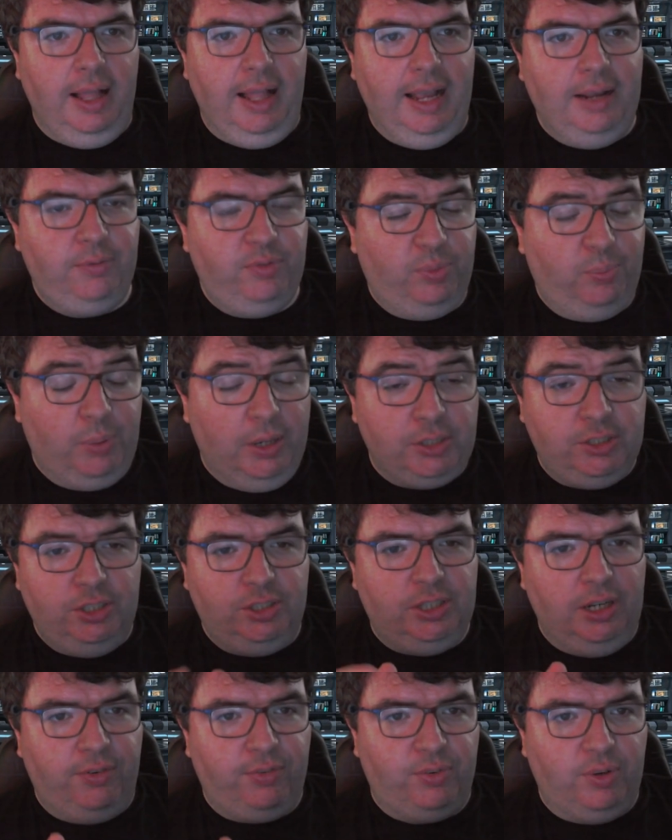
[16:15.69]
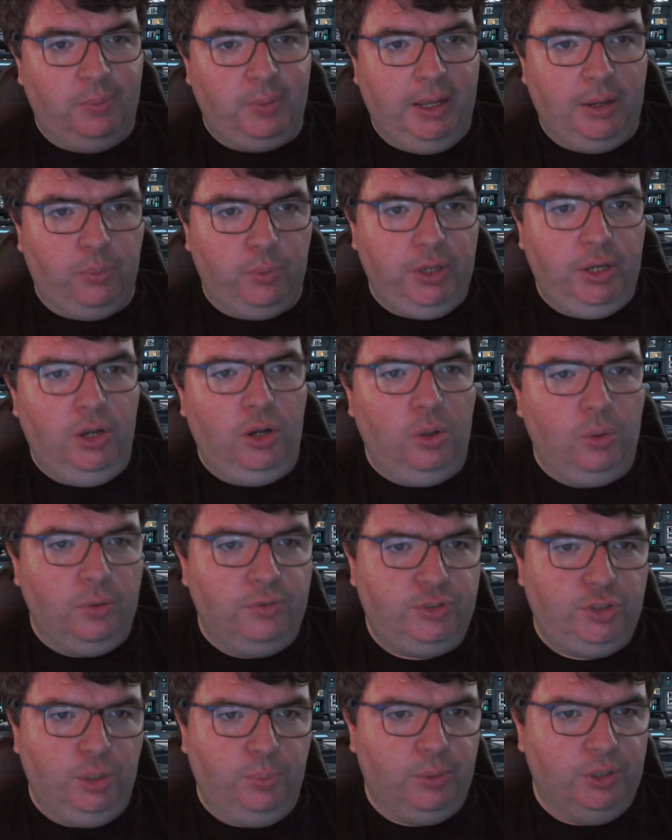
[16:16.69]
like especially stuff from like ryo
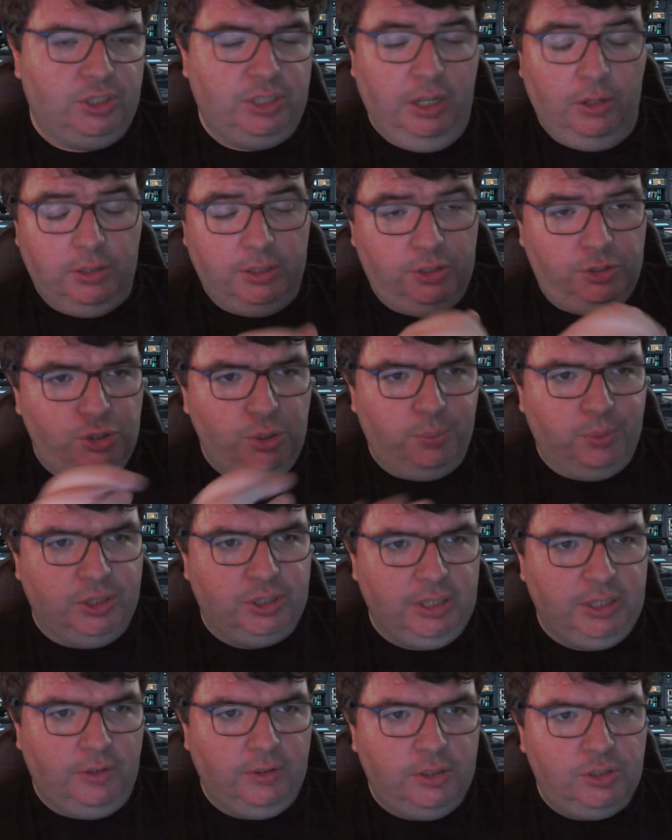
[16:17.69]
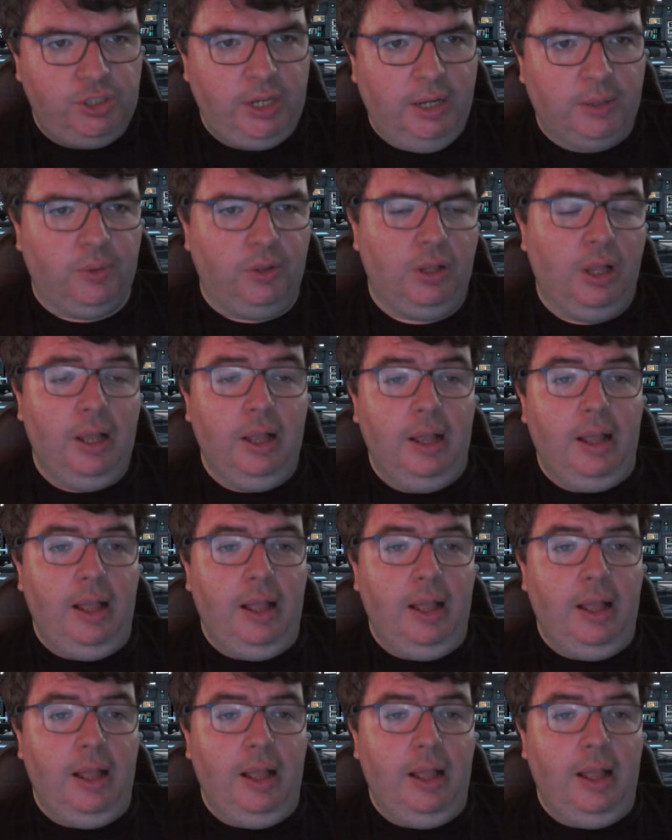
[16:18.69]
of Supercell or to Supercell in general,